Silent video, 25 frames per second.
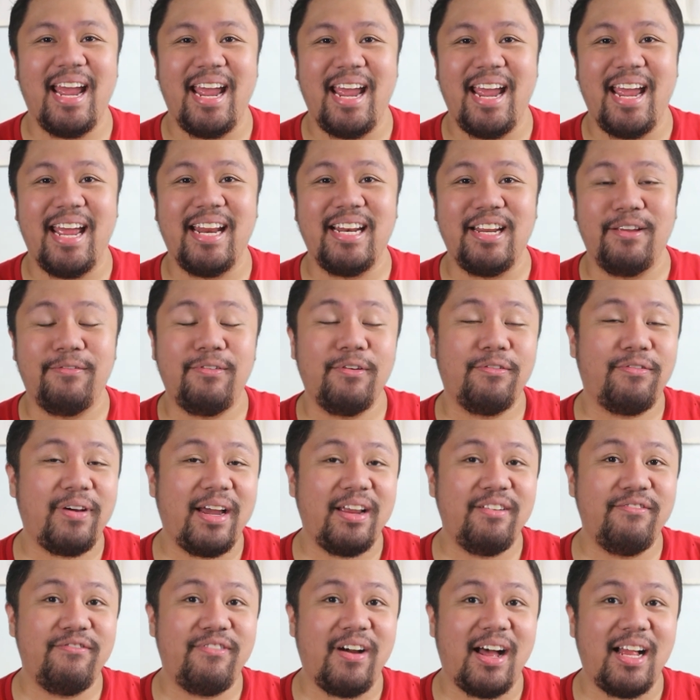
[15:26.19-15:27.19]
And if you
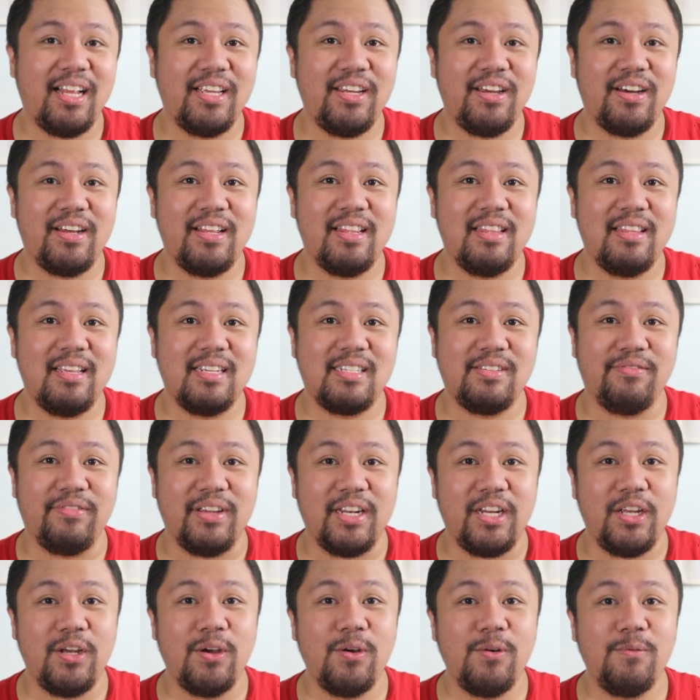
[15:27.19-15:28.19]
find value on this
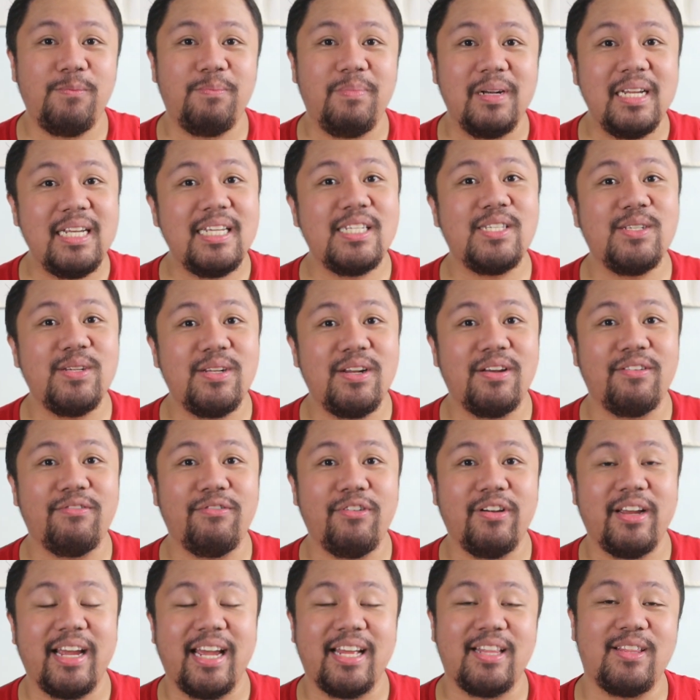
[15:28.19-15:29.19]
video, please do not
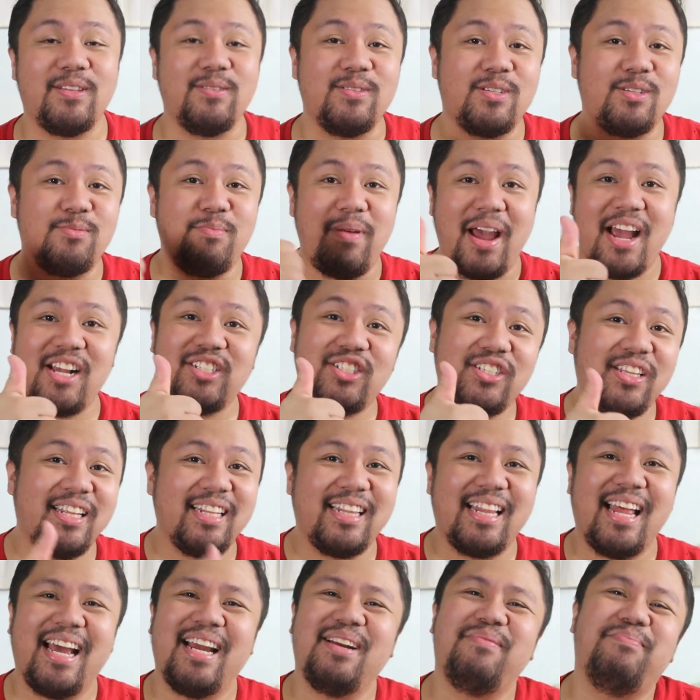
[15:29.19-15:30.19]
forget to smash
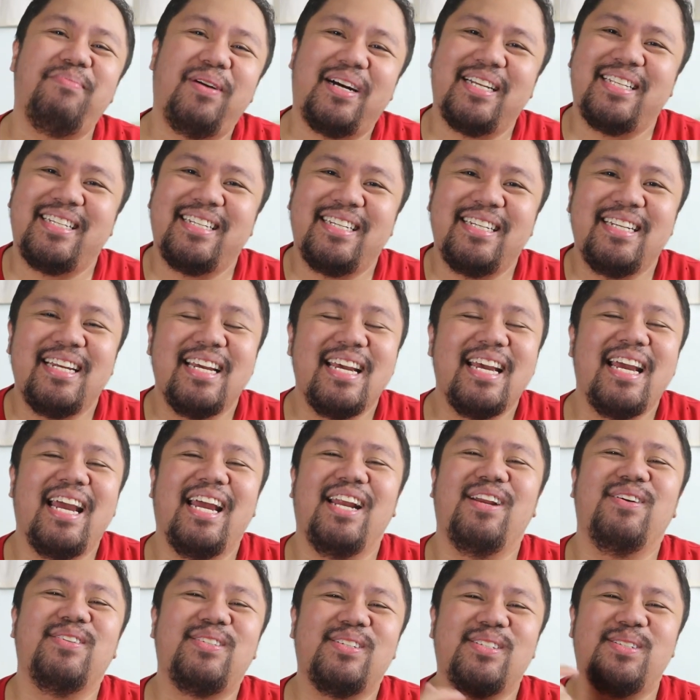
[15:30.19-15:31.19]
that like button
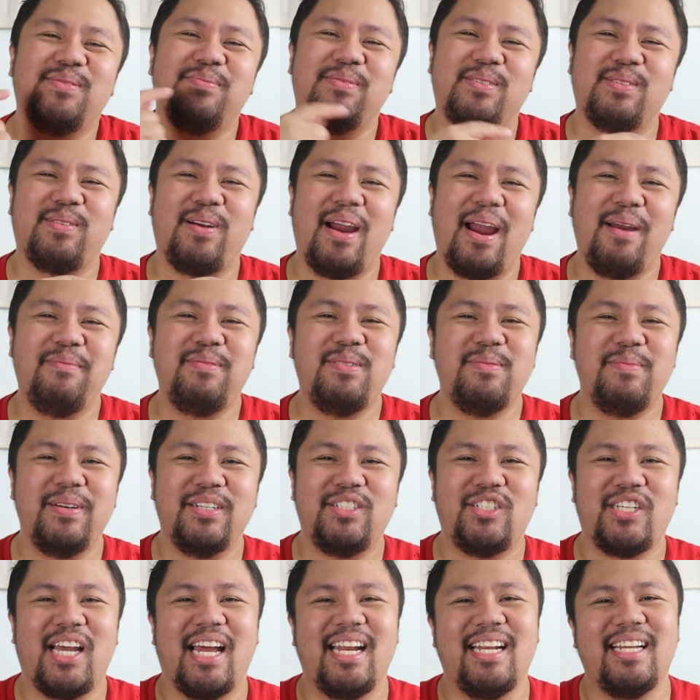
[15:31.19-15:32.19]
and also subscribe to
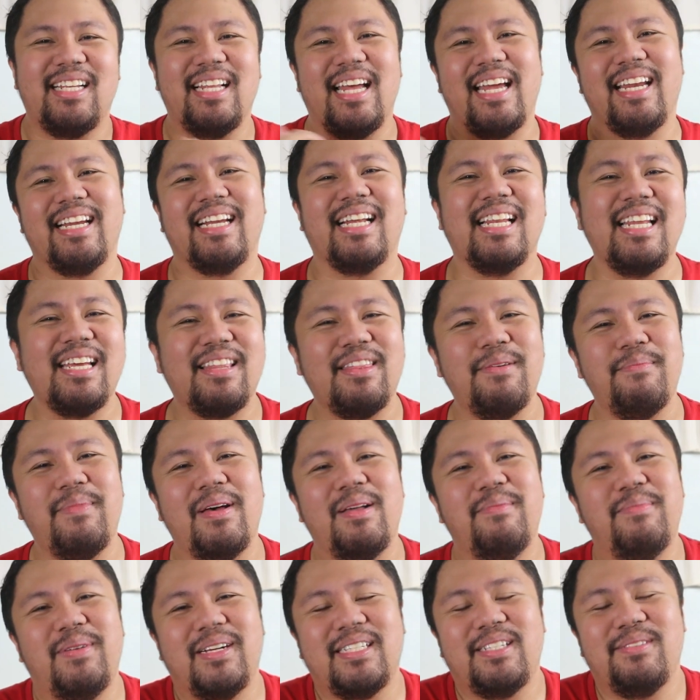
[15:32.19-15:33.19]
my channel and click the
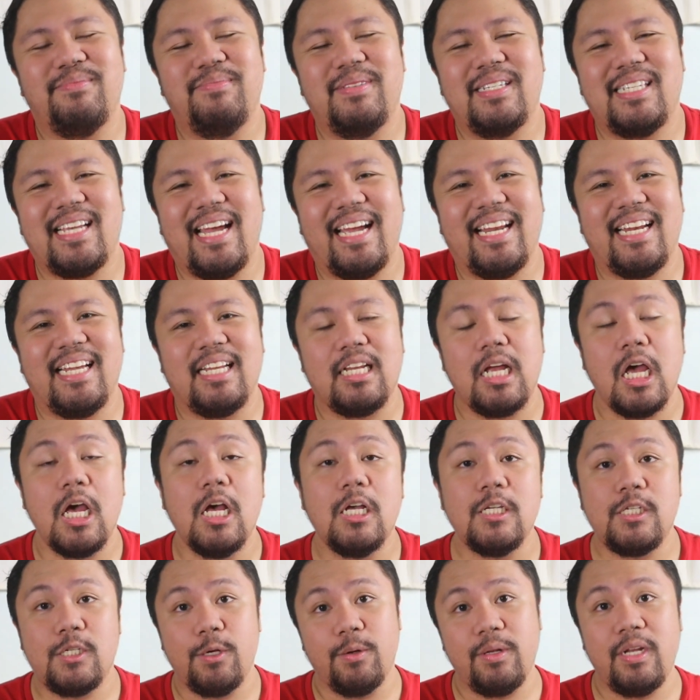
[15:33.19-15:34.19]
bell button beside it
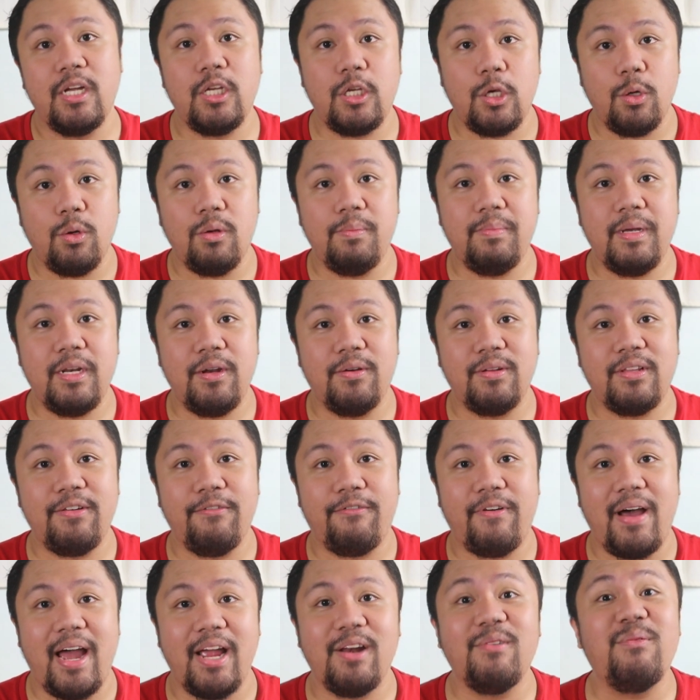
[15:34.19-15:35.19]
so that you will be
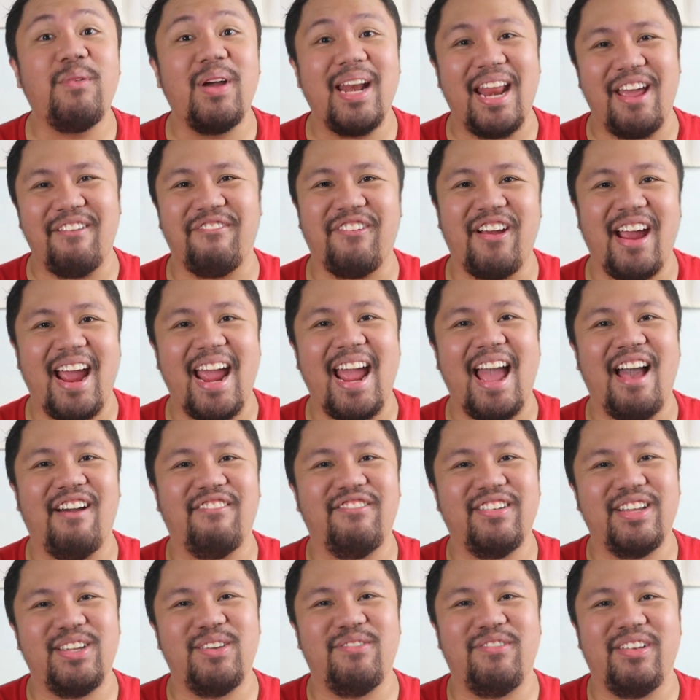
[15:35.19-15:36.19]
notified whenever I
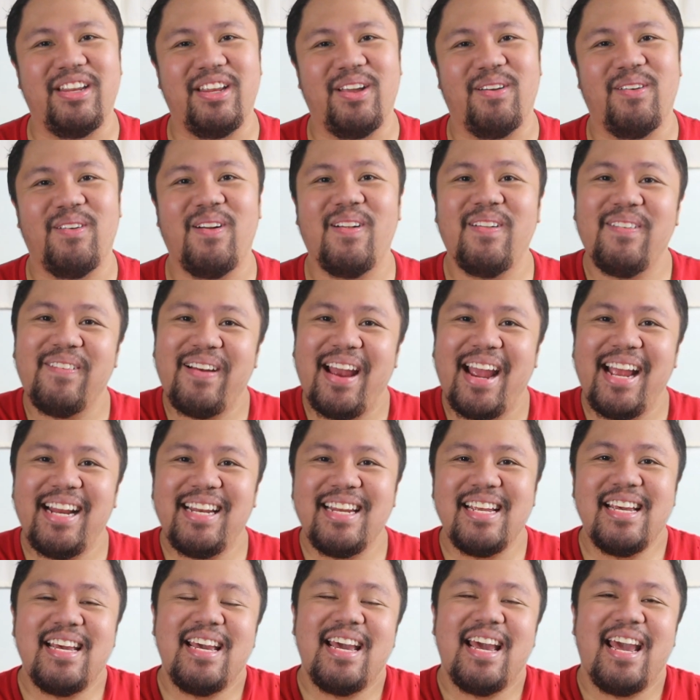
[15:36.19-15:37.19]
have a new video. All
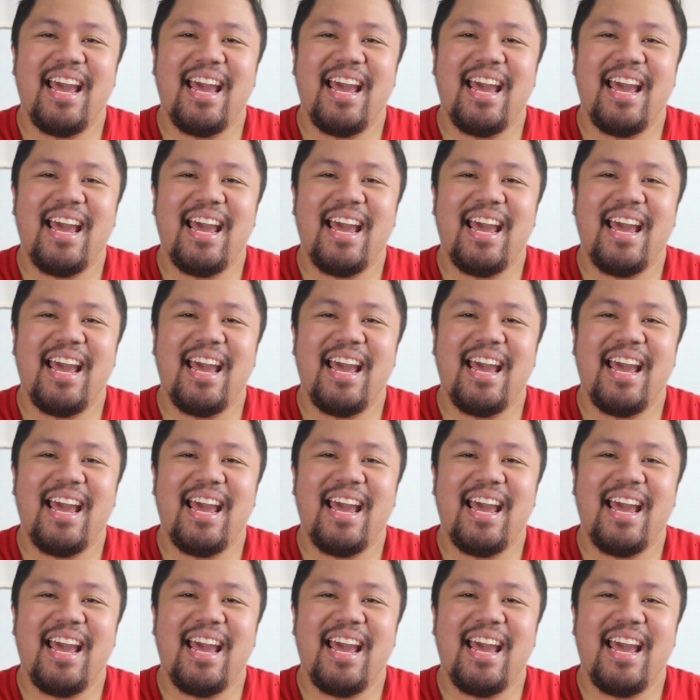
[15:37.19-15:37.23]
right?